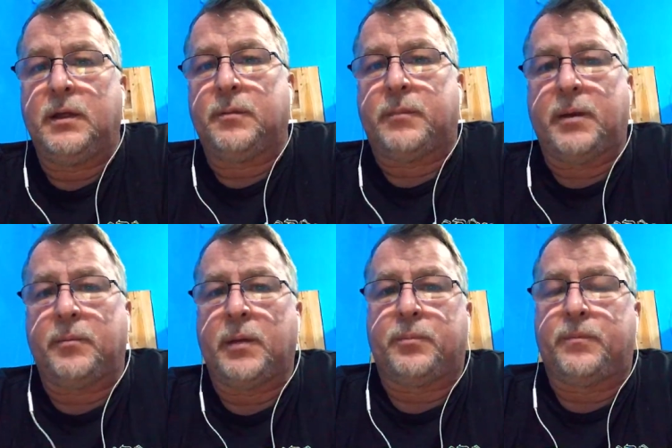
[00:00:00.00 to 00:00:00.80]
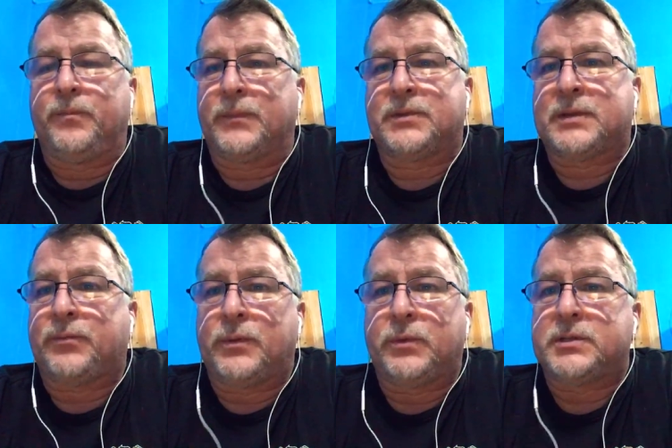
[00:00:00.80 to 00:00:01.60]
my stuff
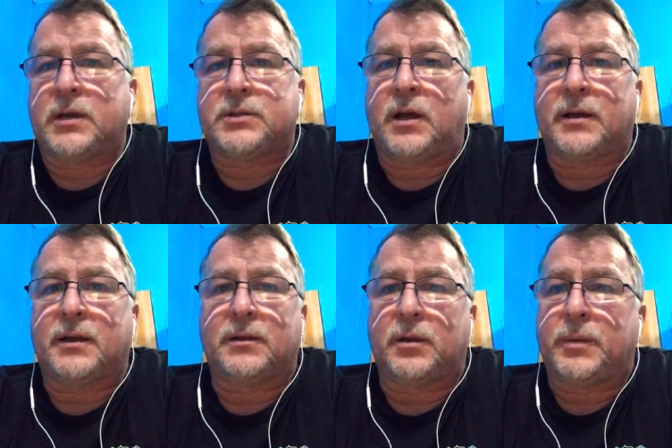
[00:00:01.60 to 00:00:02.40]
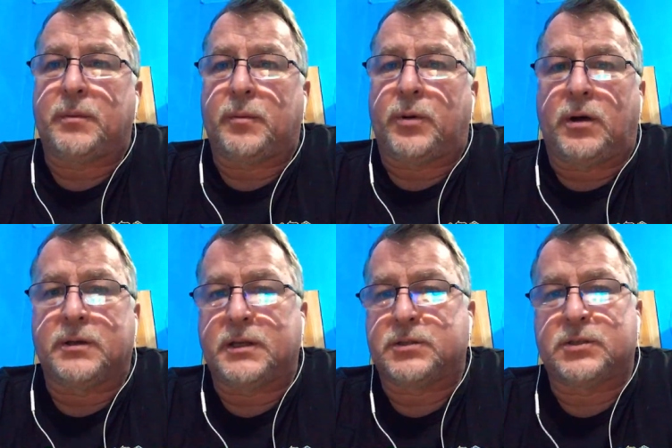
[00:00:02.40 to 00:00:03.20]
when we start talking a little bit about
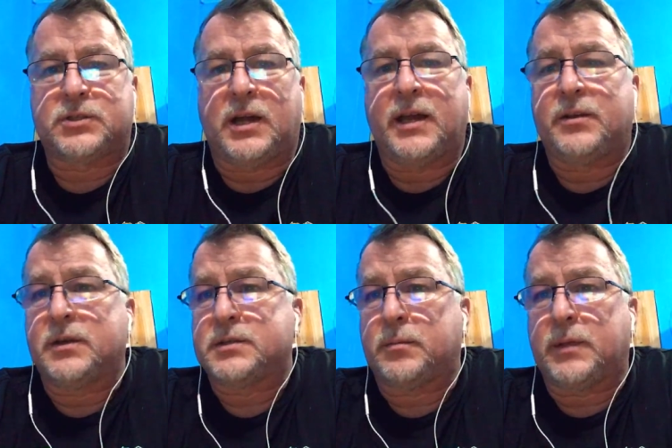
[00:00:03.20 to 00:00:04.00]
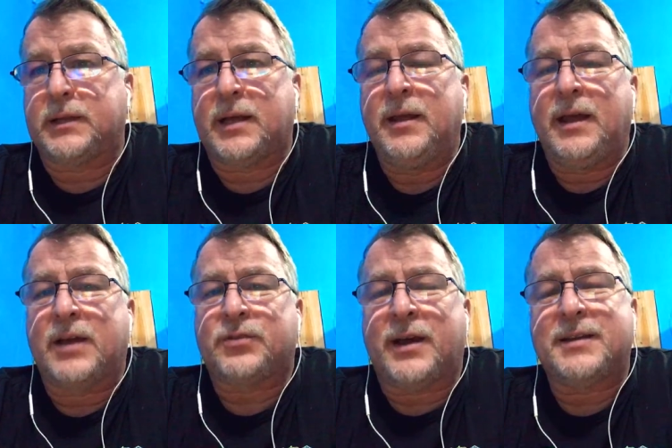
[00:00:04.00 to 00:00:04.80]
politics or China or something like that. I
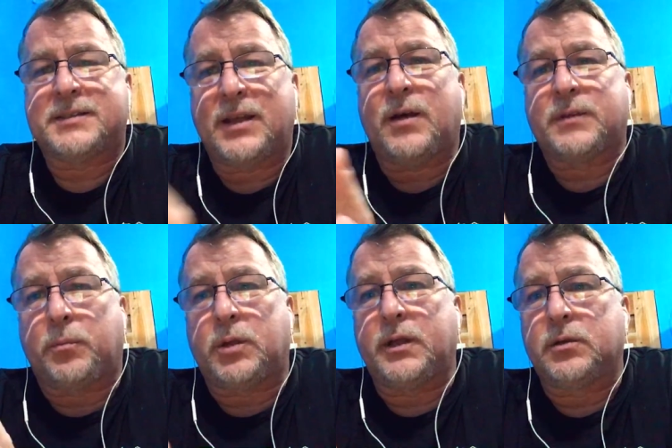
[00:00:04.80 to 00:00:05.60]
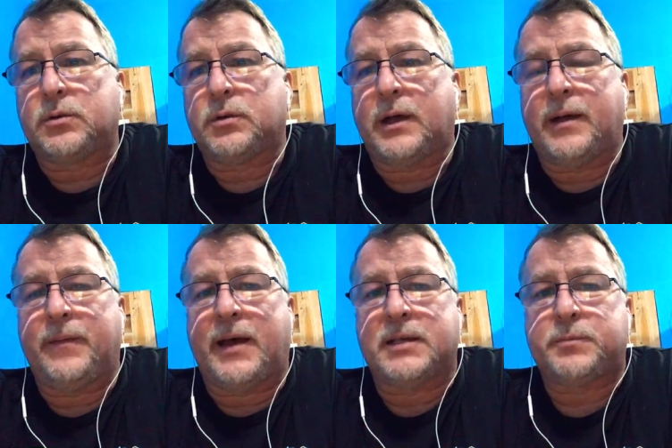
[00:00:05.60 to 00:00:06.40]
try to stay off the political
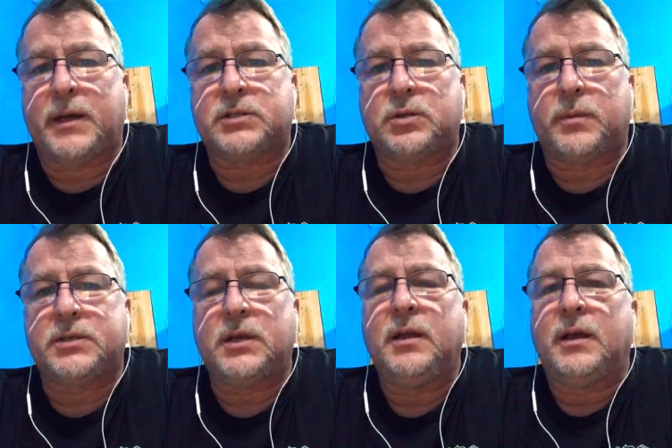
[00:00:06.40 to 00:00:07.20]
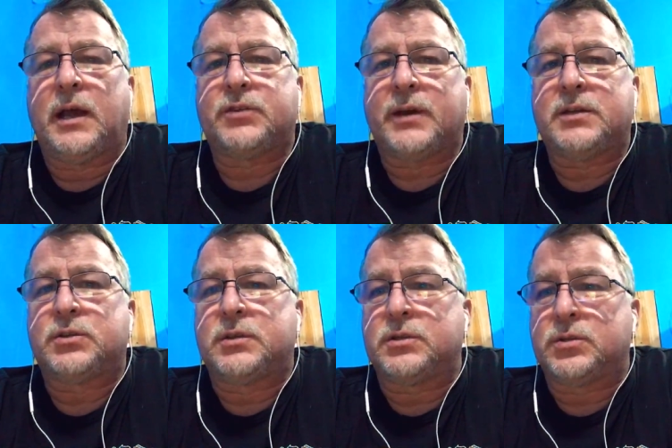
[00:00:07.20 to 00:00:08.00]
aspects too much. I try
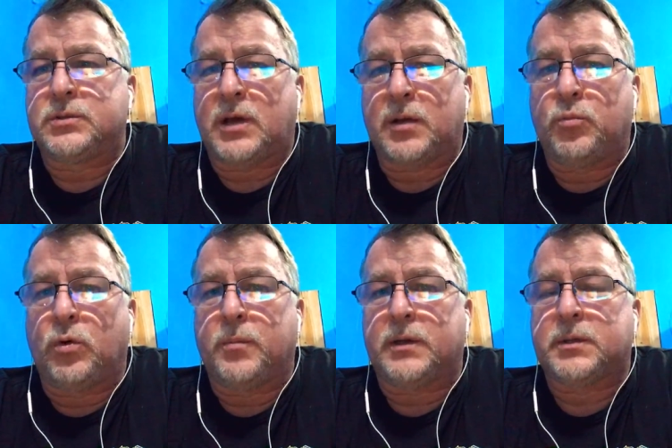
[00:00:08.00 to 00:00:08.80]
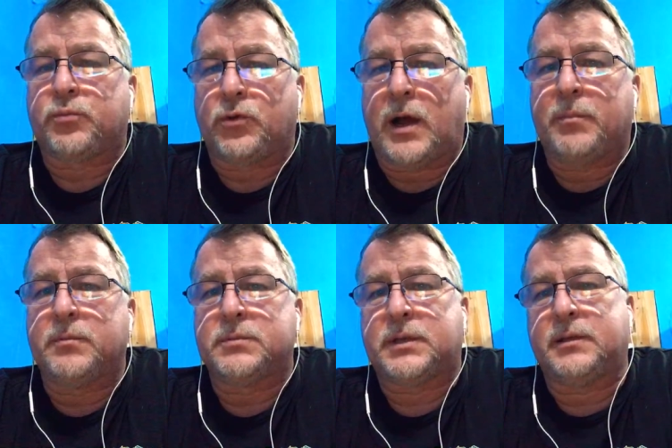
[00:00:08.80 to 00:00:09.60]
to talk more about the
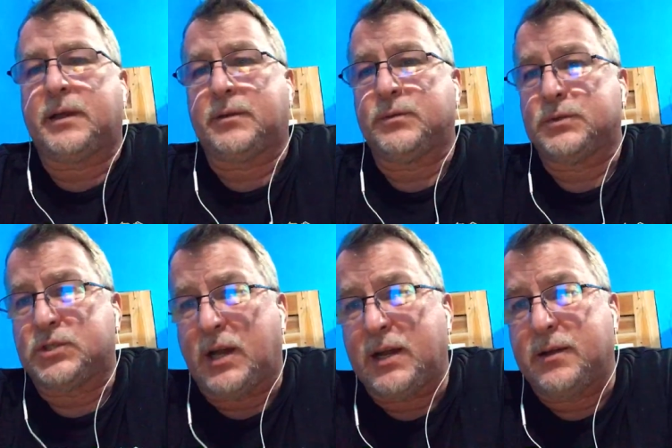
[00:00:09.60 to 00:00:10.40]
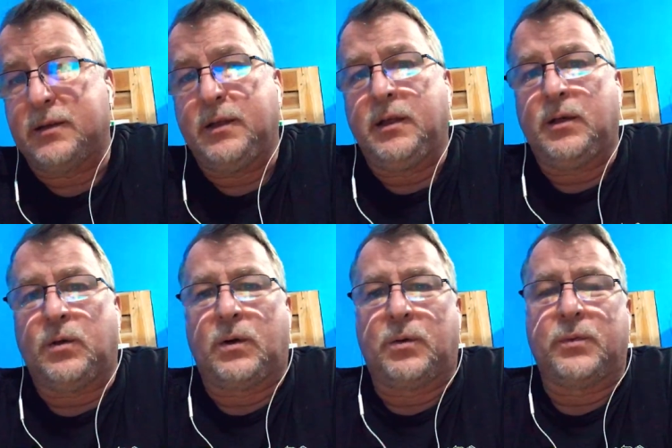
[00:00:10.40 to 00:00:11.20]
problems that, like China,
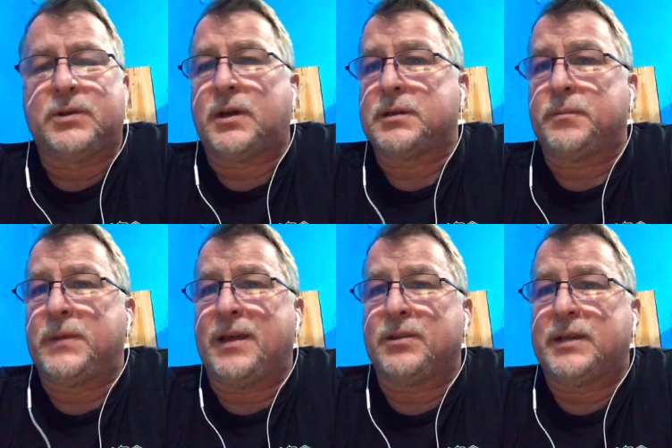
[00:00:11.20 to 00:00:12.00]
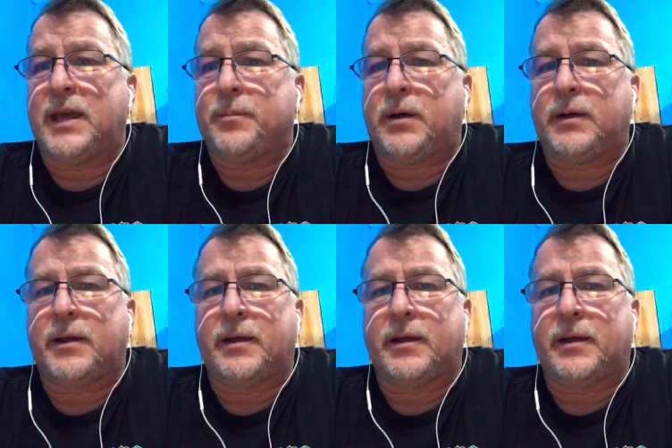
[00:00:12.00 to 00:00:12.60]
or we talked the other day about